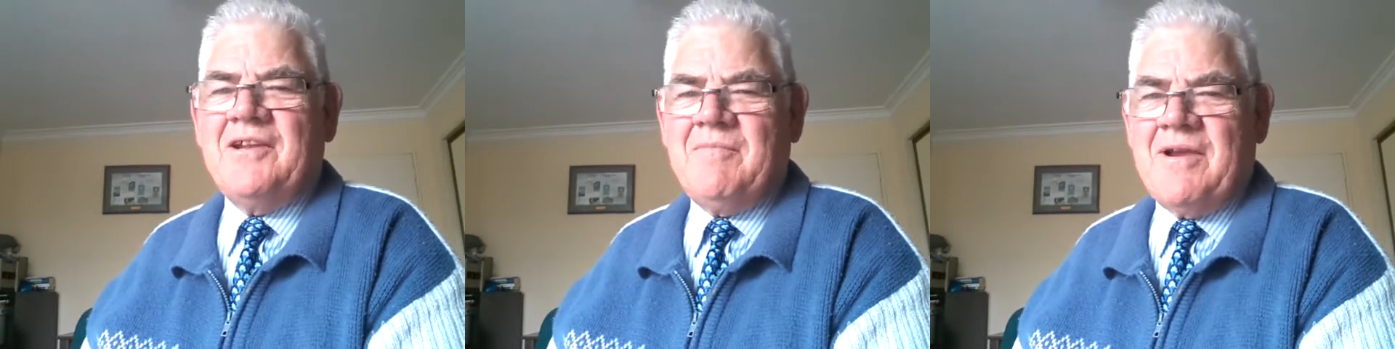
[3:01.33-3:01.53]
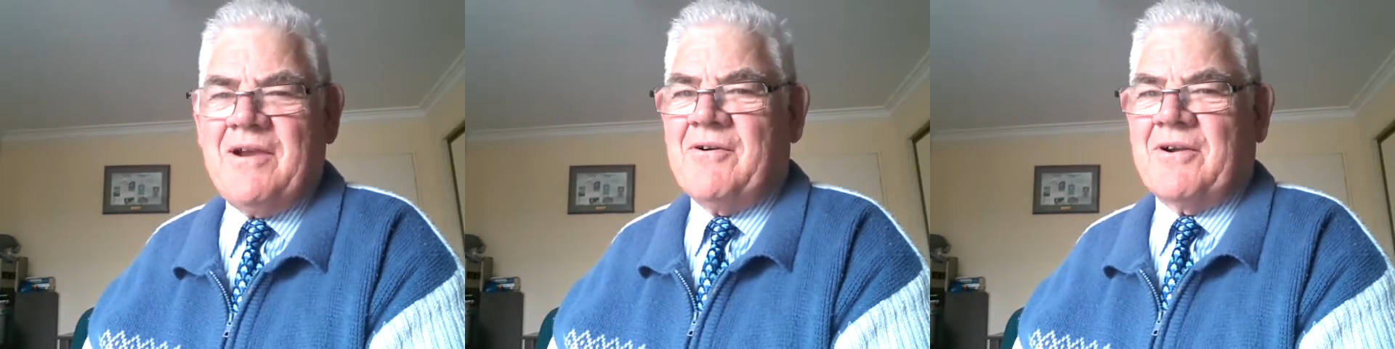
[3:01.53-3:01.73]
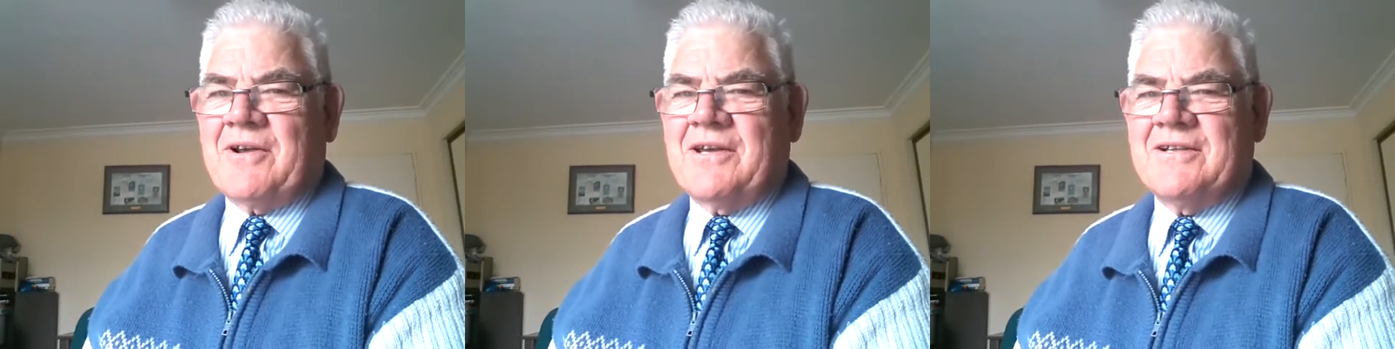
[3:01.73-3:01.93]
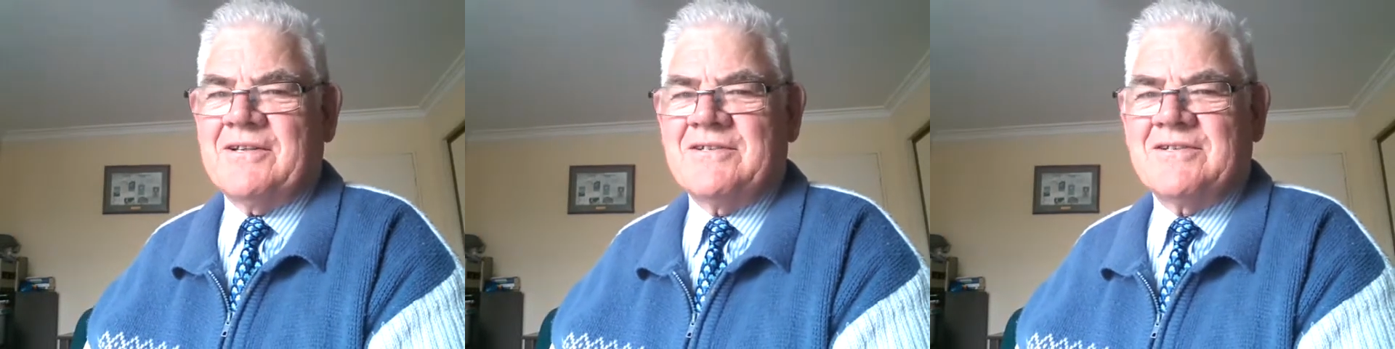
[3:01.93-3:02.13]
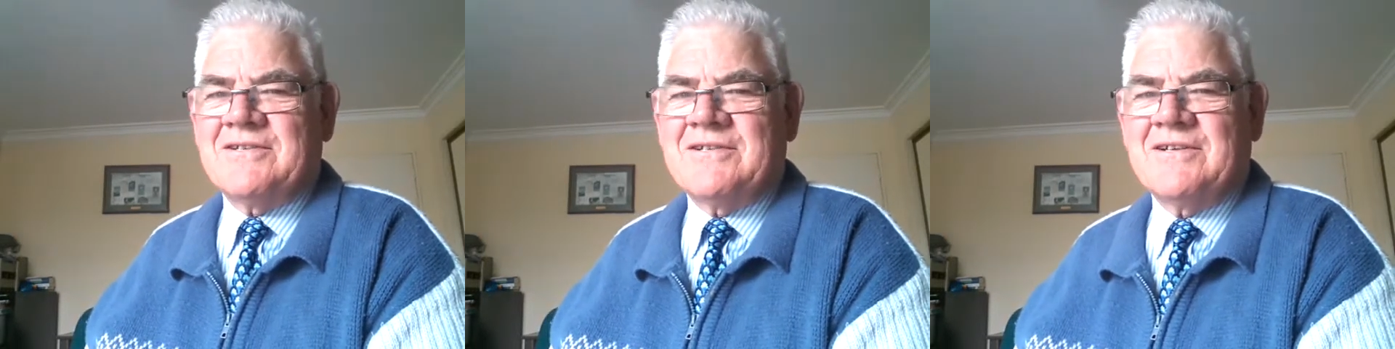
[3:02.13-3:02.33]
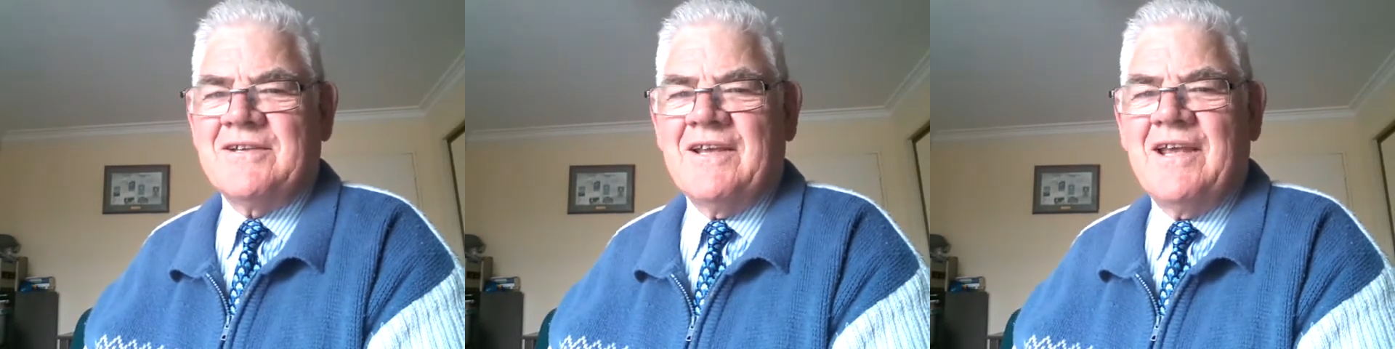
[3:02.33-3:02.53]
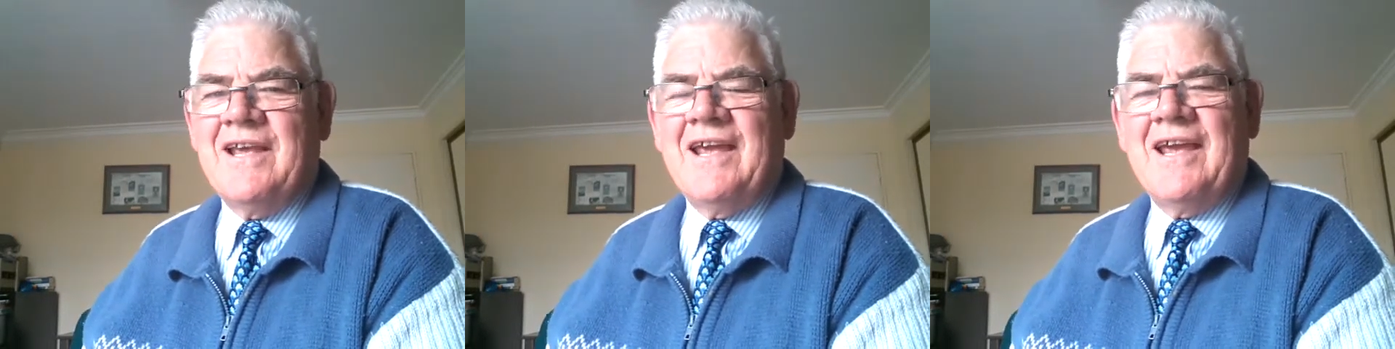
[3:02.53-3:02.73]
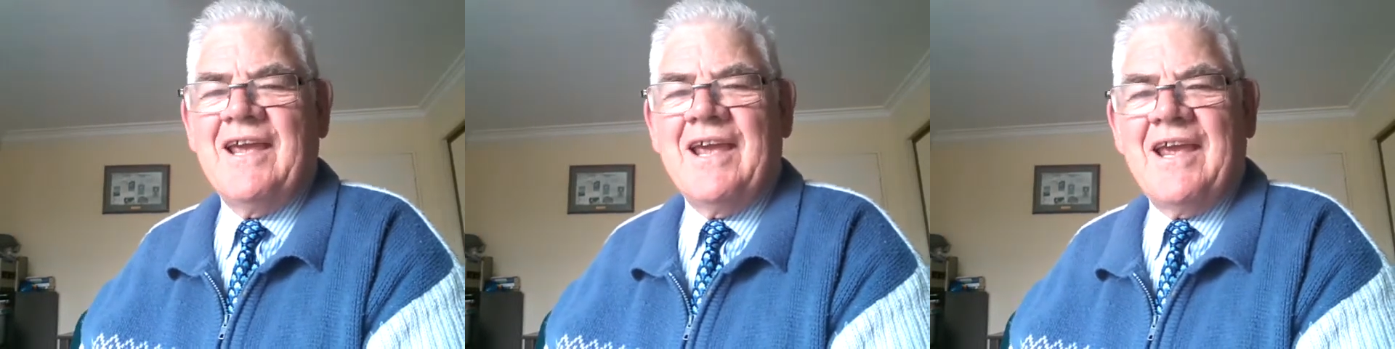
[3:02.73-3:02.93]
Americans
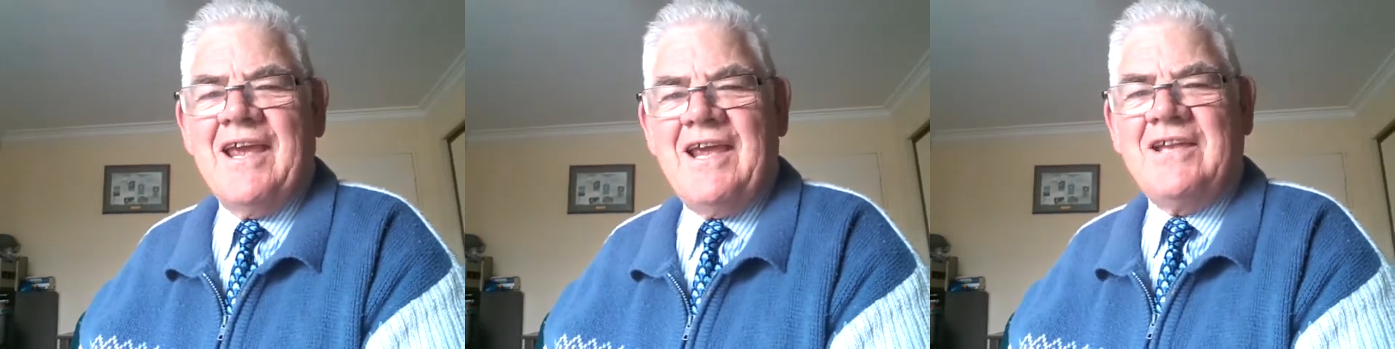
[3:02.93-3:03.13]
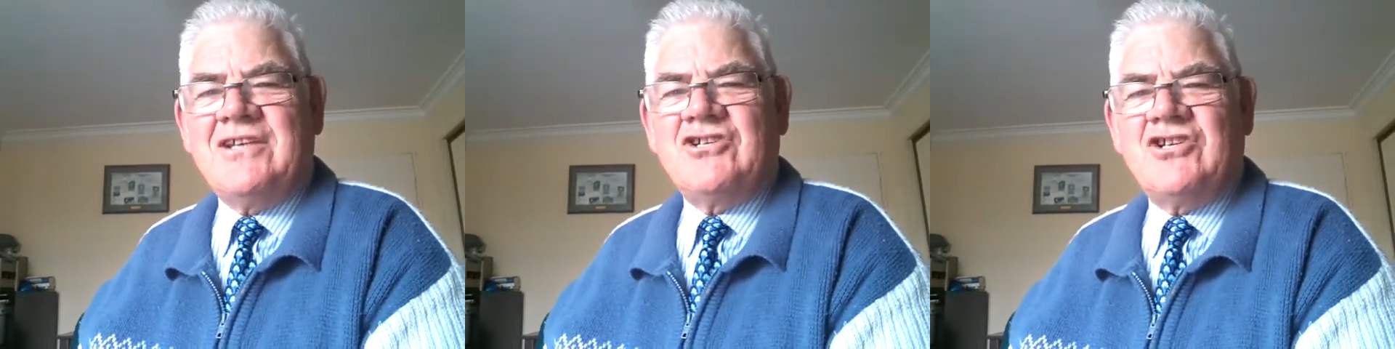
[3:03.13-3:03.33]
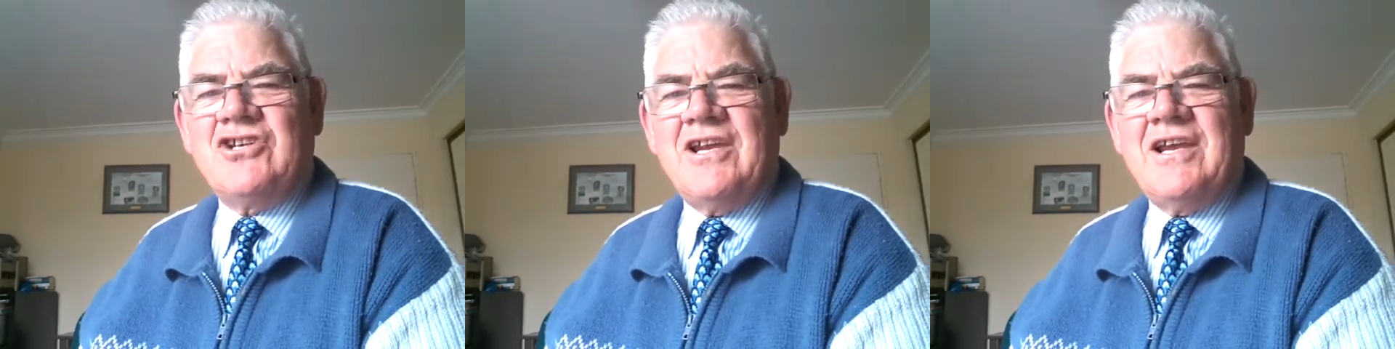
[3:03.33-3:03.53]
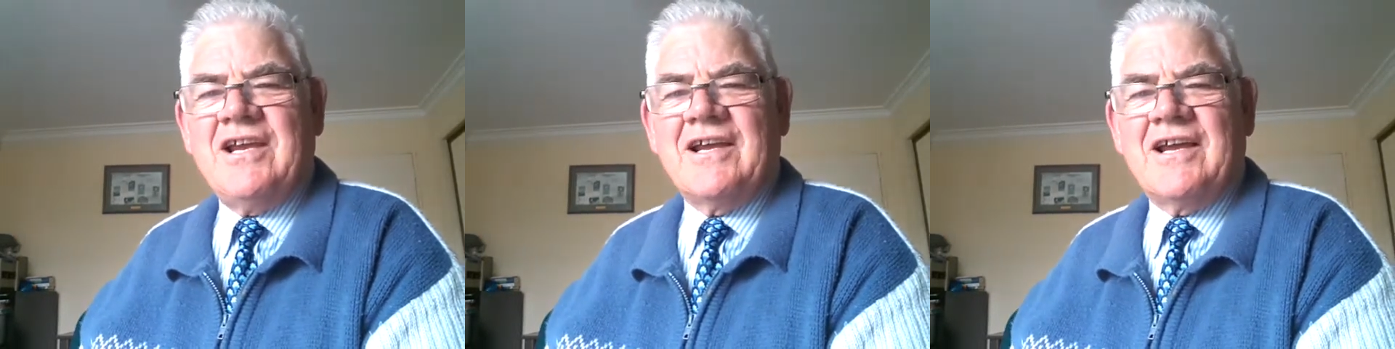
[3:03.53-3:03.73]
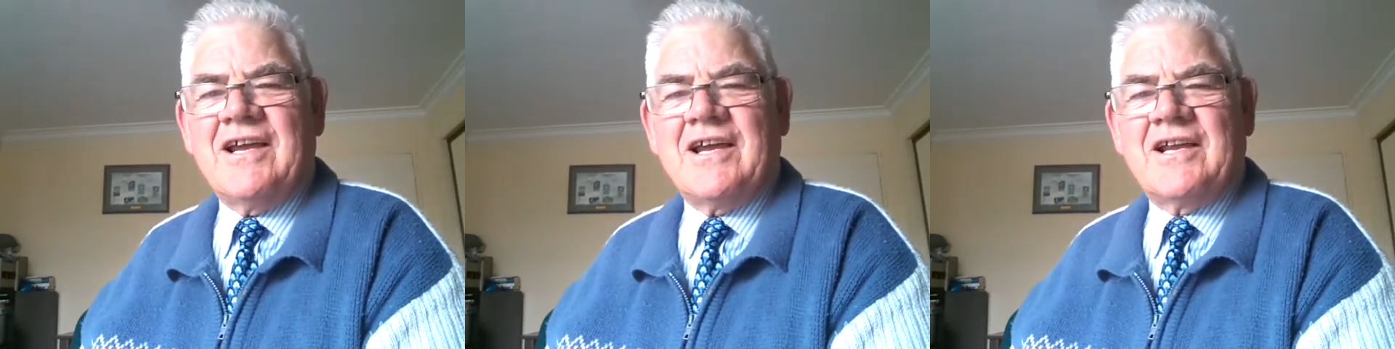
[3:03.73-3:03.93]
each year